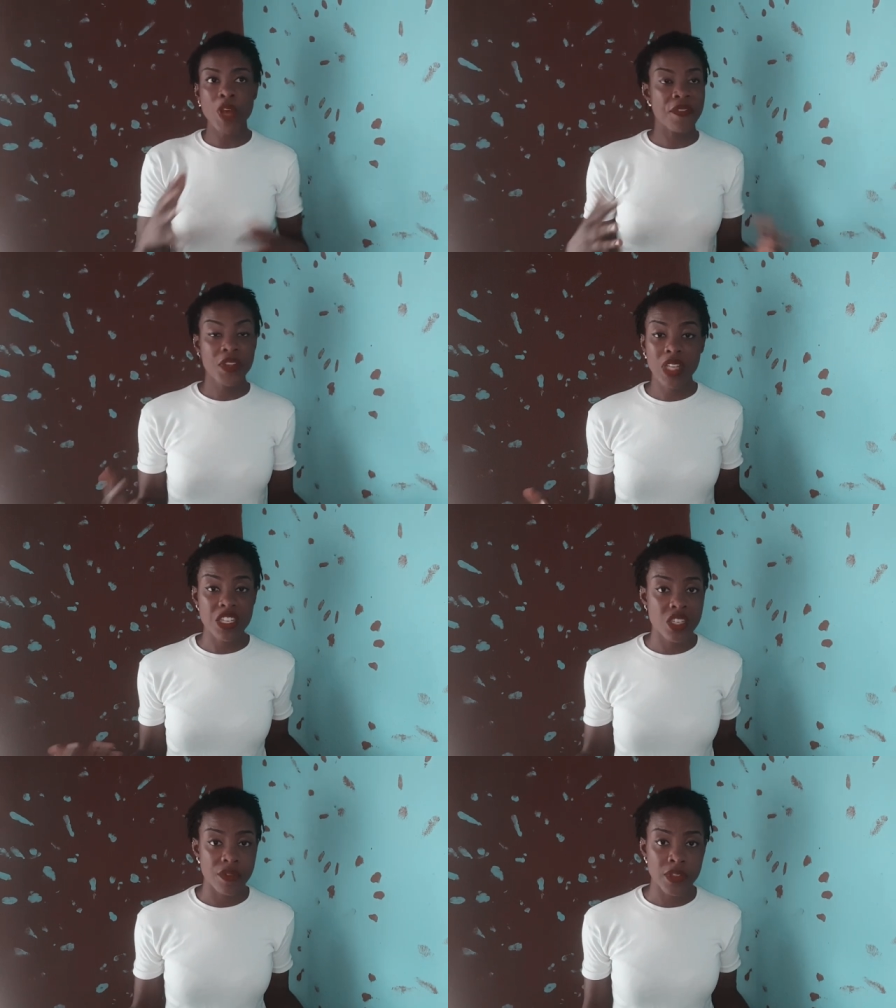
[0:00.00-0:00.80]
I feel
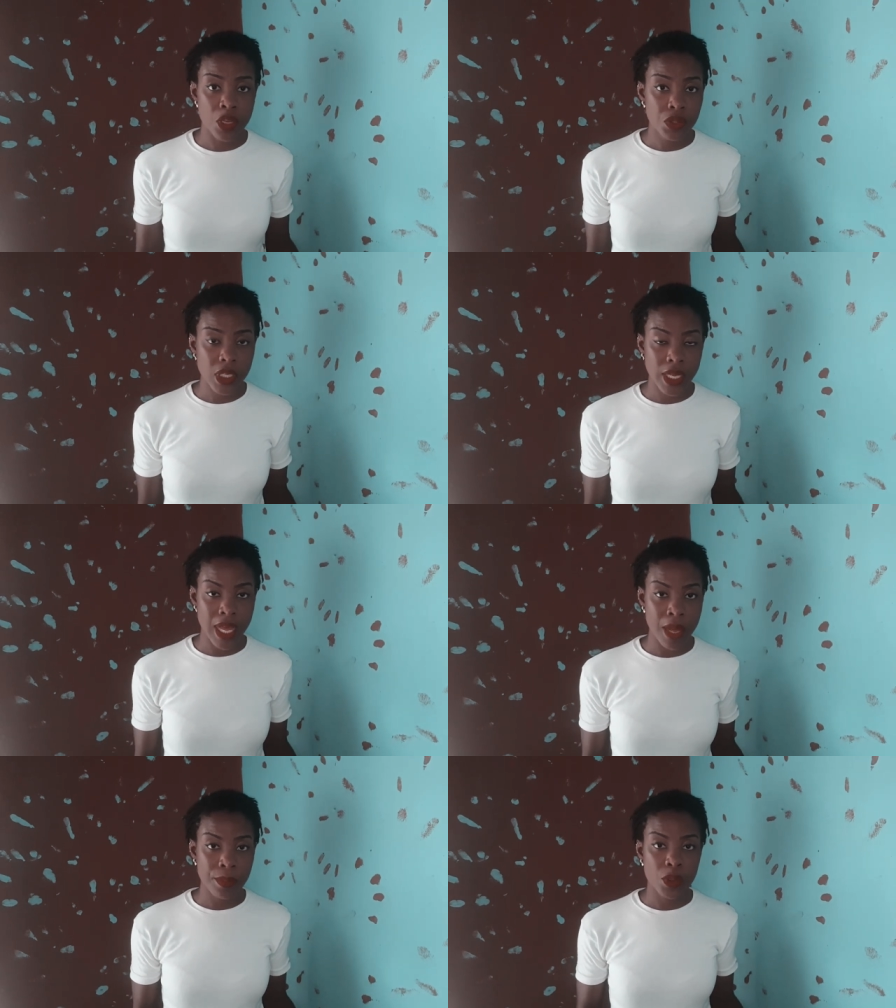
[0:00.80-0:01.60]
I should have known in
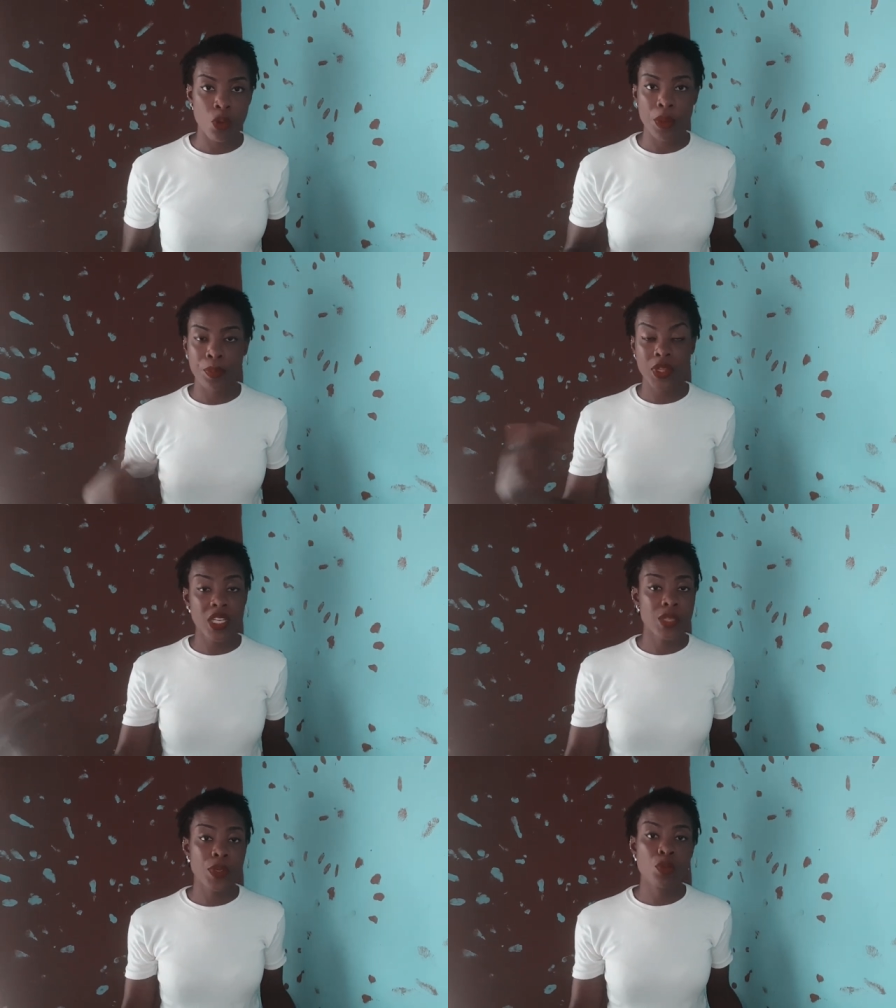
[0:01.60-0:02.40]
camp, or
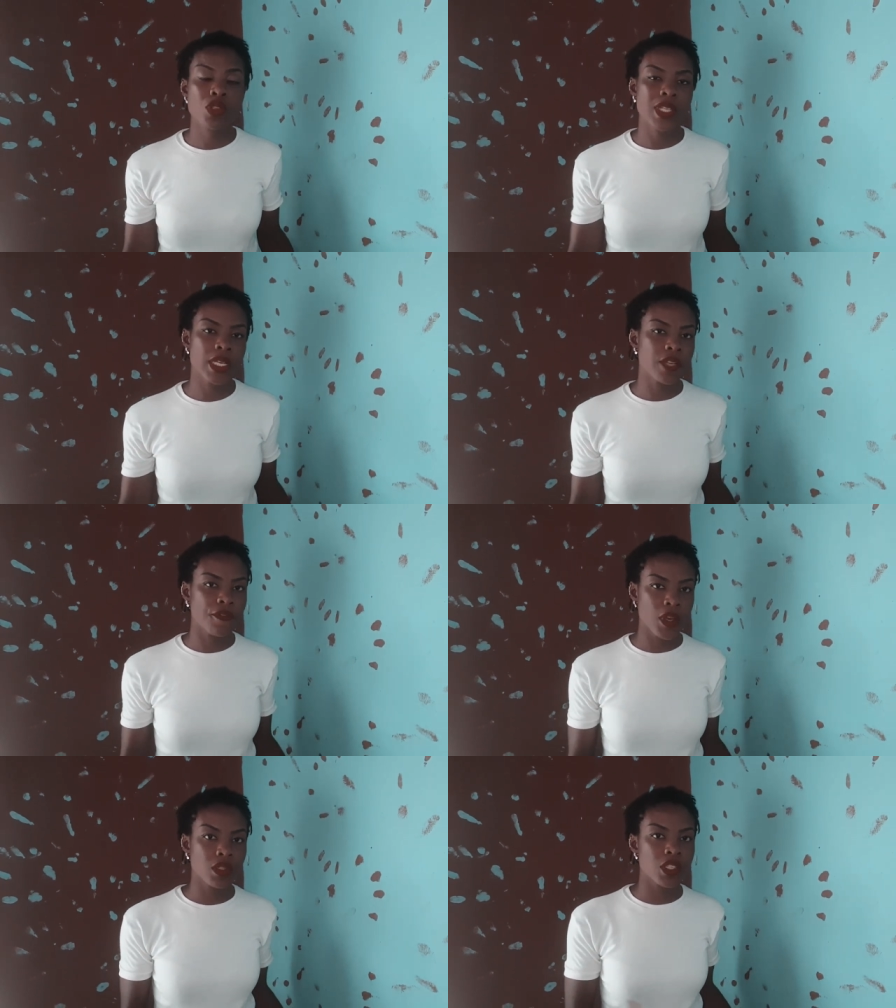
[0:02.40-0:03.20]
things people said
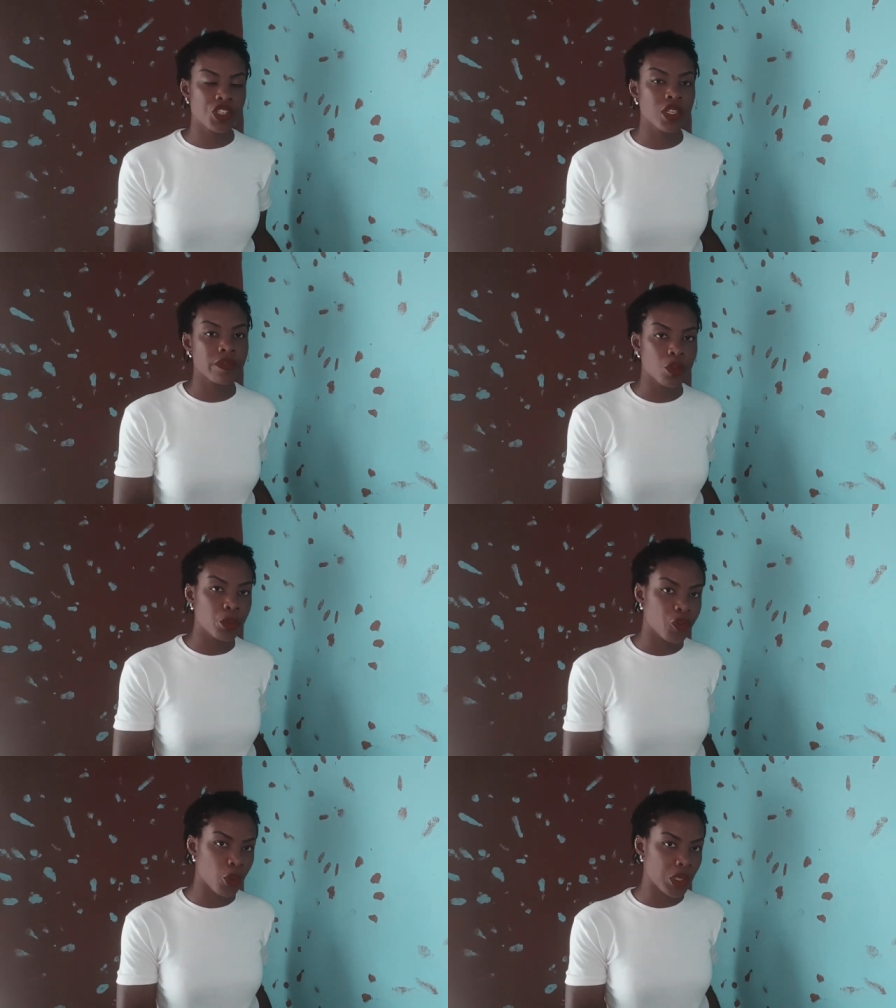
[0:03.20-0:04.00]
they felt they should have
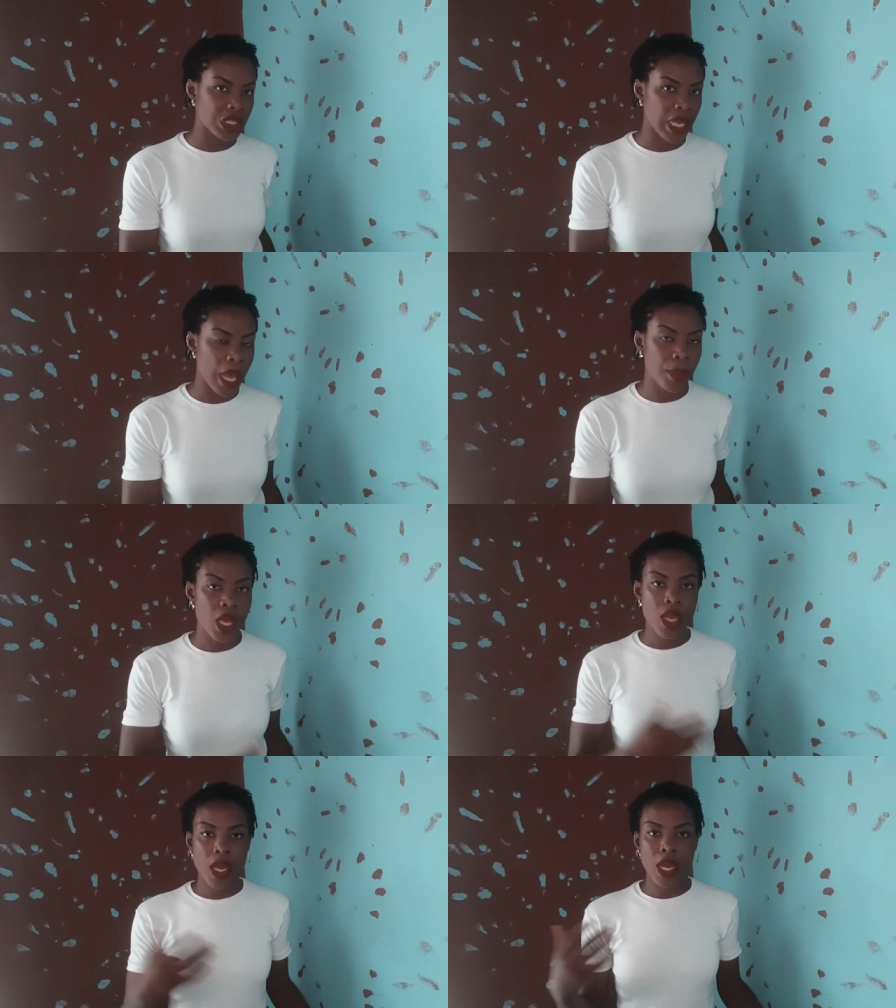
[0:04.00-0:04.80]
known before going to camp.